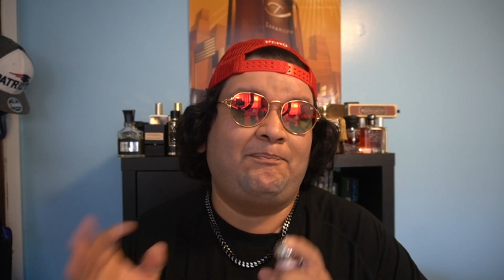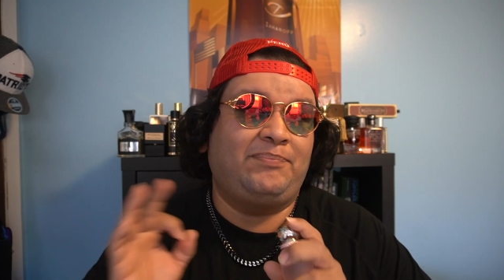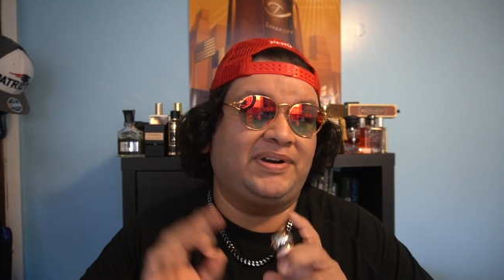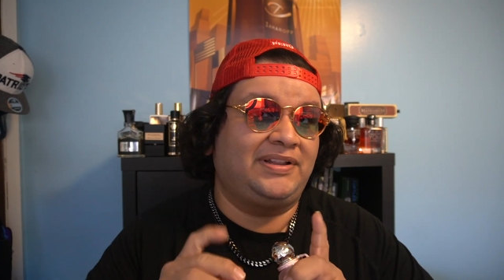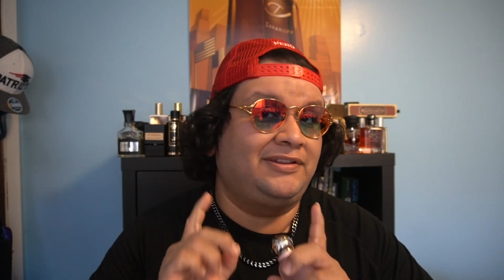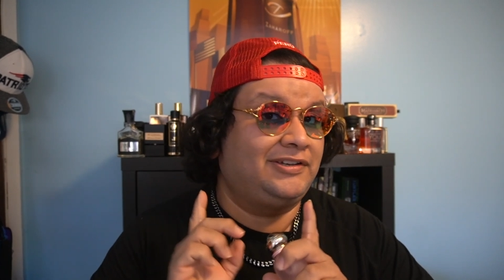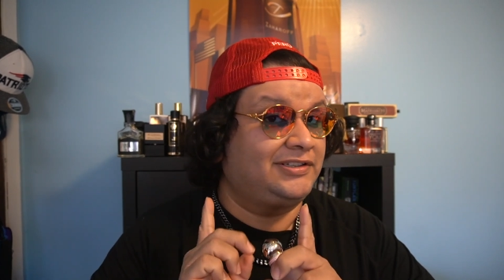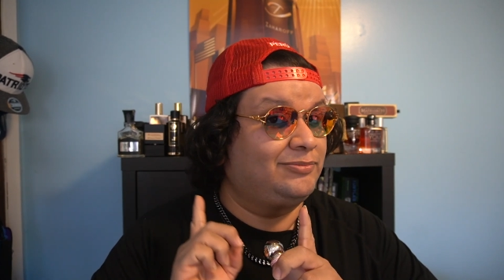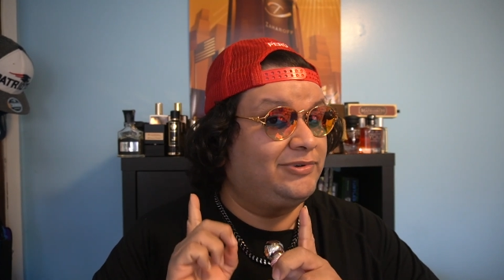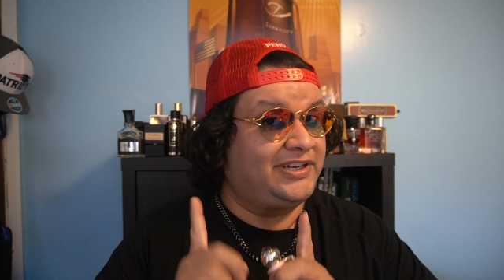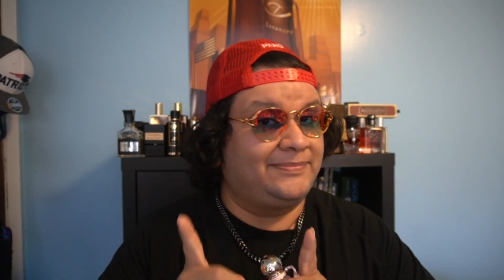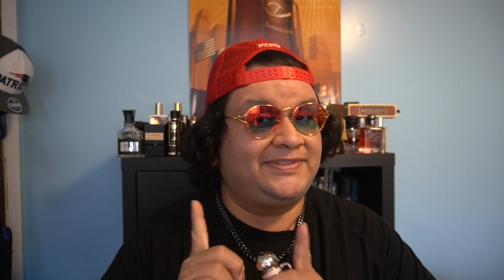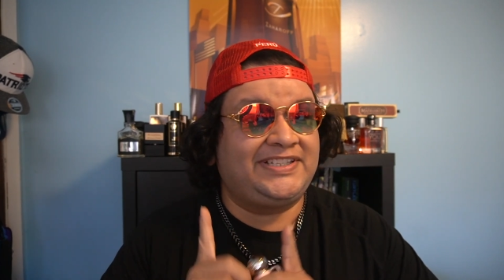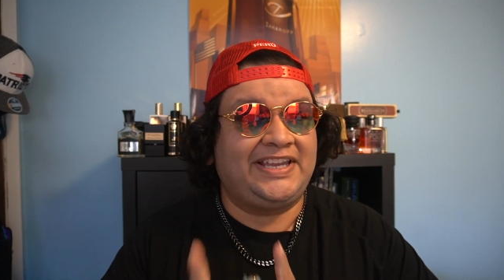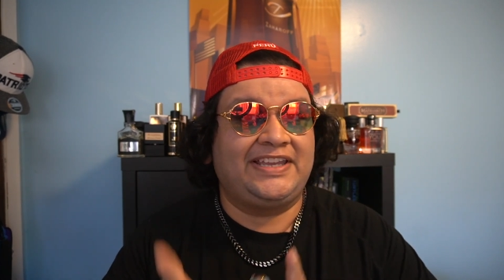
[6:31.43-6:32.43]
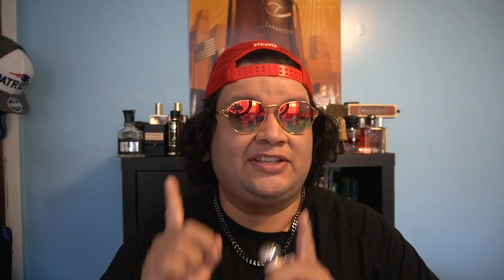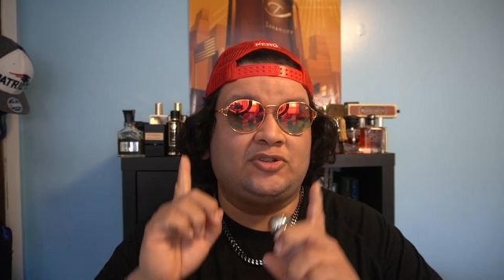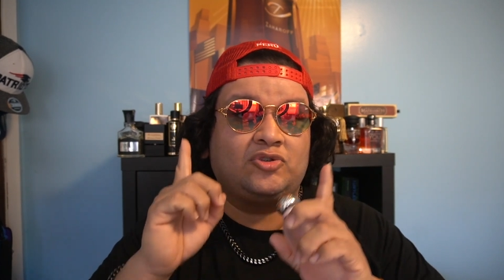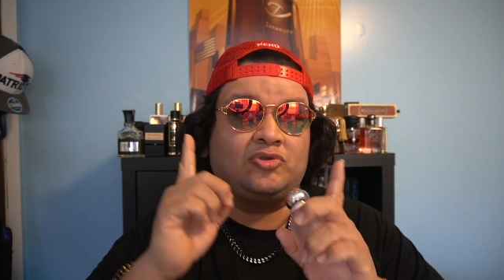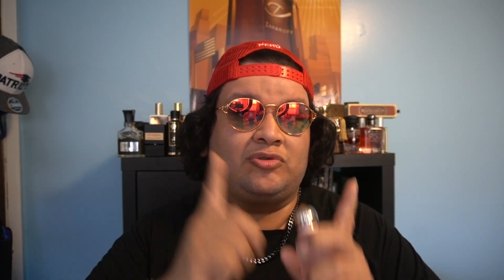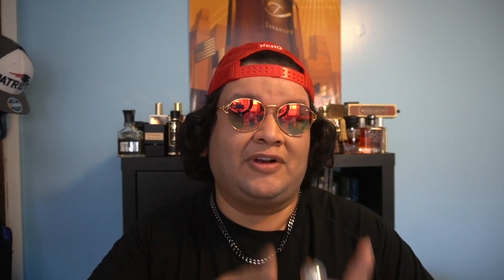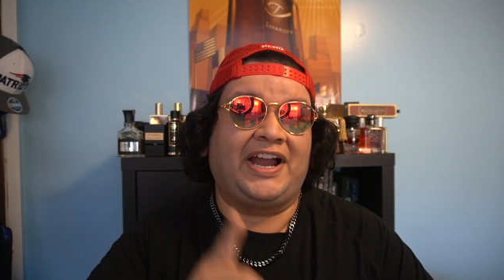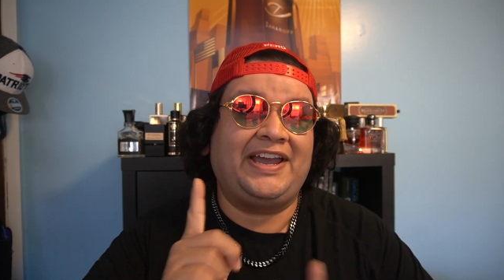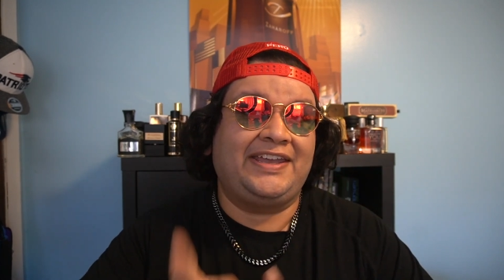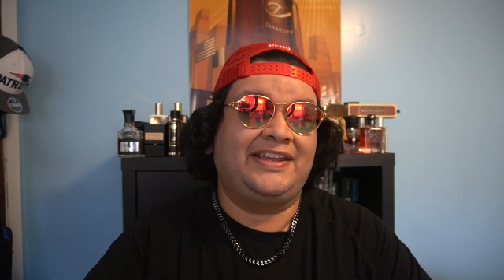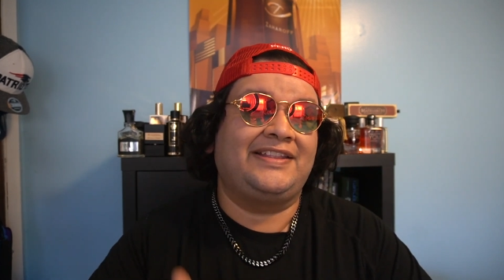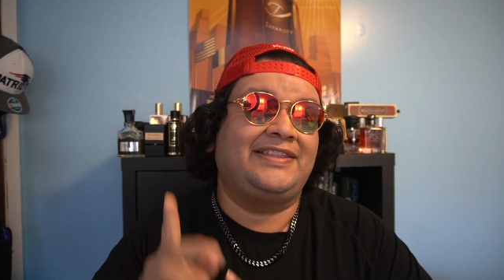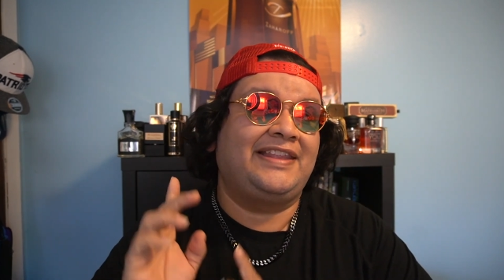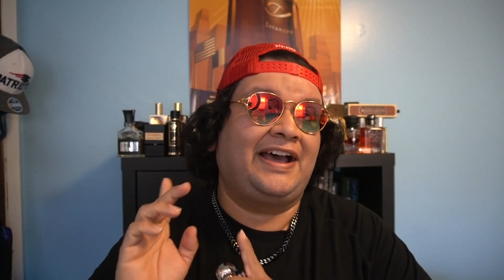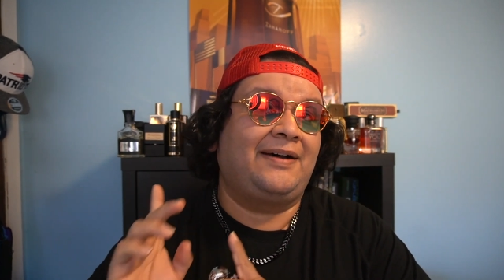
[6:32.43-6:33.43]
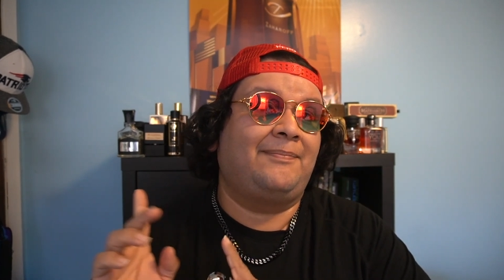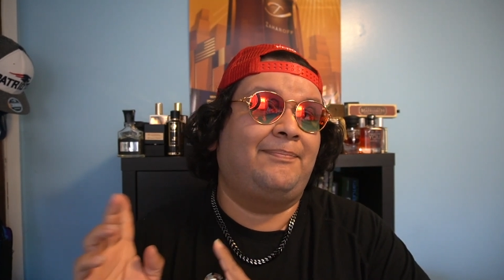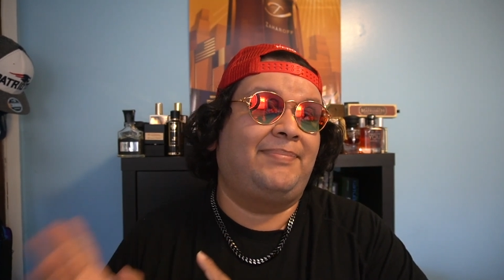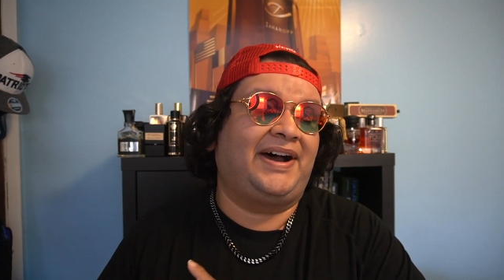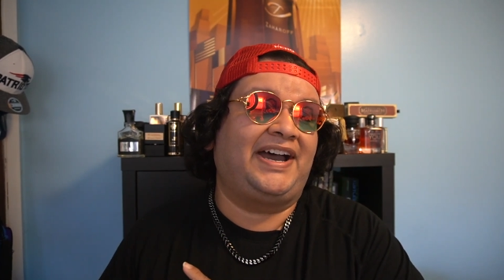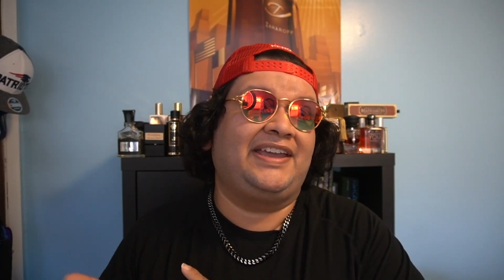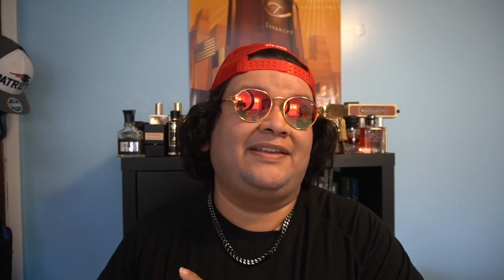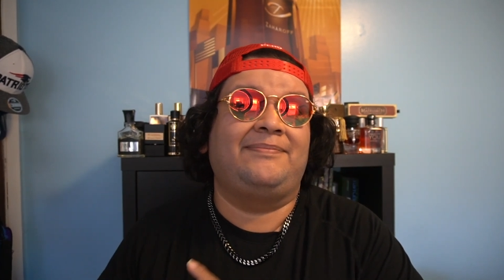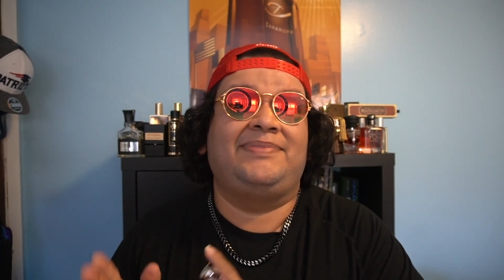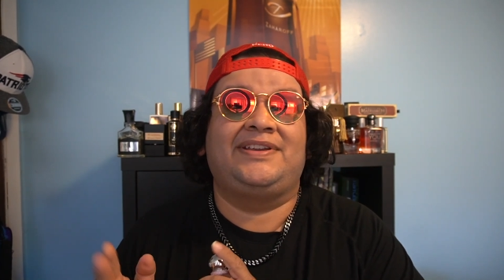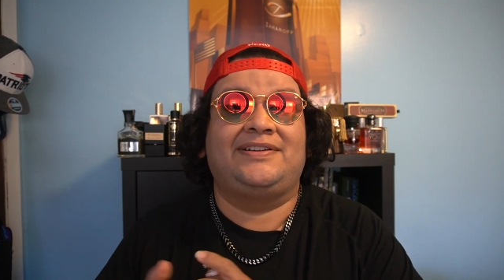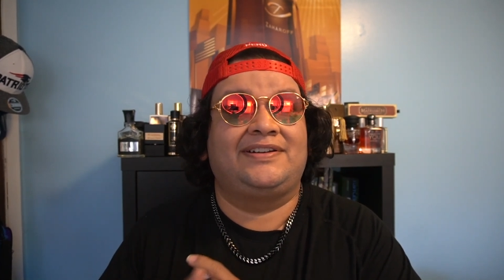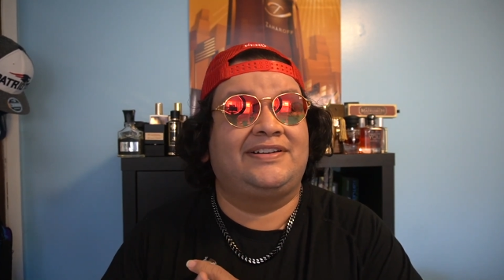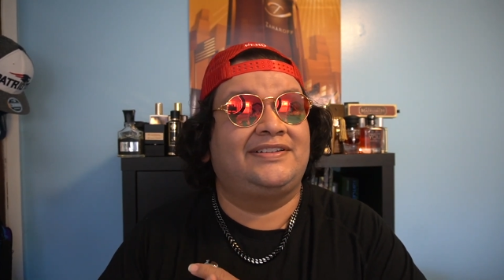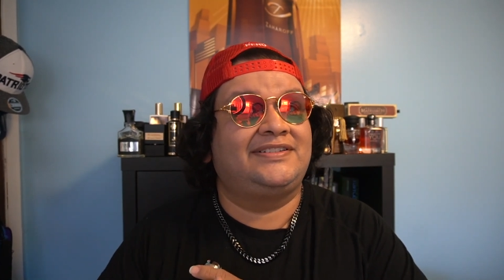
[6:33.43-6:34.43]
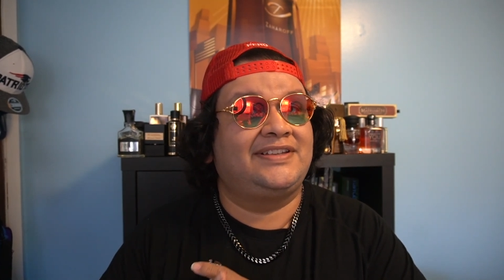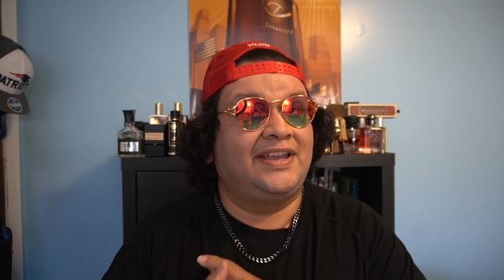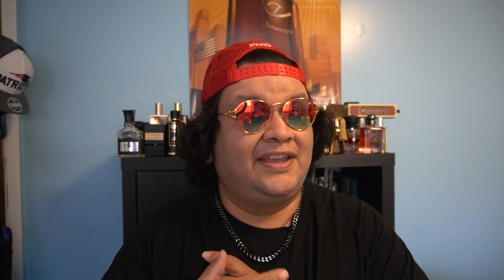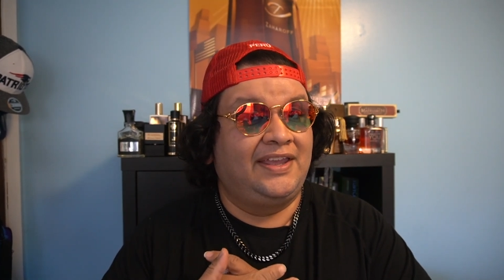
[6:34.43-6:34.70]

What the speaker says: but look what I'm saying, try it, not buy it, because